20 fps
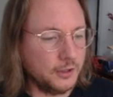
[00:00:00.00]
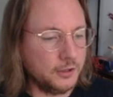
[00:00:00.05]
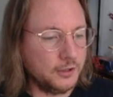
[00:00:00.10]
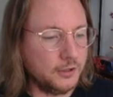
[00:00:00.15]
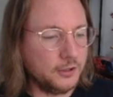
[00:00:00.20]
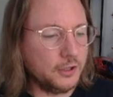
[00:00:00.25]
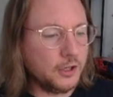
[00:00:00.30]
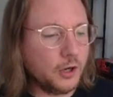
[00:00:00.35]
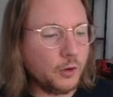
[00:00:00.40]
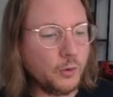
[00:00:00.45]

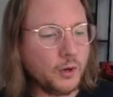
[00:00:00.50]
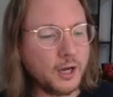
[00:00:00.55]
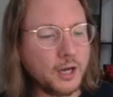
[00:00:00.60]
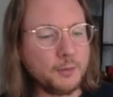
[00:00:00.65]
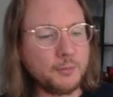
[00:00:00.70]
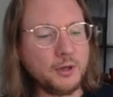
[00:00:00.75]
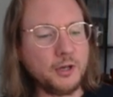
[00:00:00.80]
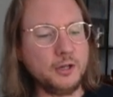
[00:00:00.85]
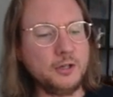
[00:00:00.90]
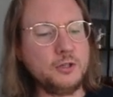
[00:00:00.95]
You know what
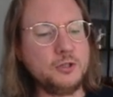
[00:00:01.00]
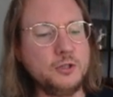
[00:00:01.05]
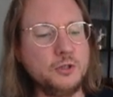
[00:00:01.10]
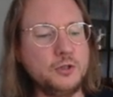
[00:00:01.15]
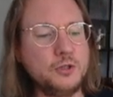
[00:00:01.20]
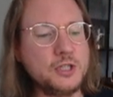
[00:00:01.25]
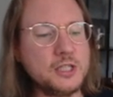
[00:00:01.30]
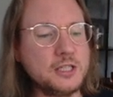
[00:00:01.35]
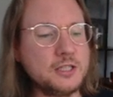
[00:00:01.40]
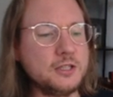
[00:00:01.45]
I'm gonna do
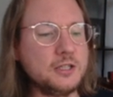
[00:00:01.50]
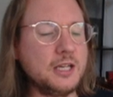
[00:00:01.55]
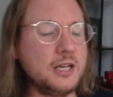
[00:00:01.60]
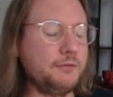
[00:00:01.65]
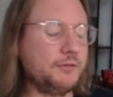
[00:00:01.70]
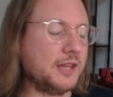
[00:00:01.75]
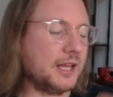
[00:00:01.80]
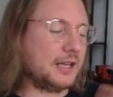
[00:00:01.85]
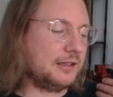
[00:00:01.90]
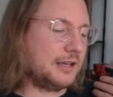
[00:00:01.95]
just to
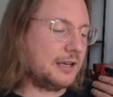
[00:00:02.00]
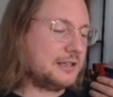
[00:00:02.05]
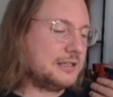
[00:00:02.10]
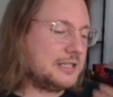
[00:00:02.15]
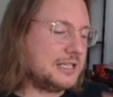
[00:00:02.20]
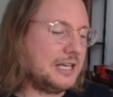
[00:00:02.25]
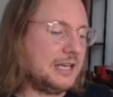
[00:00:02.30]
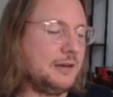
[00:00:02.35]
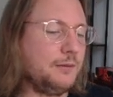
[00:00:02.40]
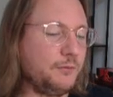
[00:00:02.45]
give that the
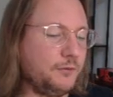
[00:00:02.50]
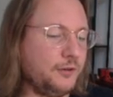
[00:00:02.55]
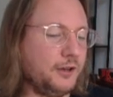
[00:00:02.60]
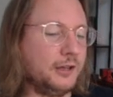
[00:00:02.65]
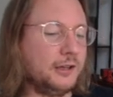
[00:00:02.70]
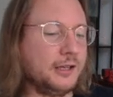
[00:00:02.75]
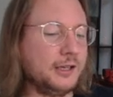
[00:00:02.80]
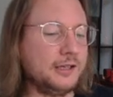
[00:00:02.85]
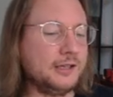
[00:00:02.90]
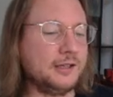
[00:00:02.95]
team
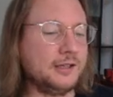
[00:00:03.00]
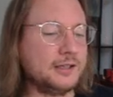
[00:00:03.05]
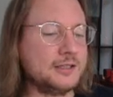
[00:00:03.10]
feeling.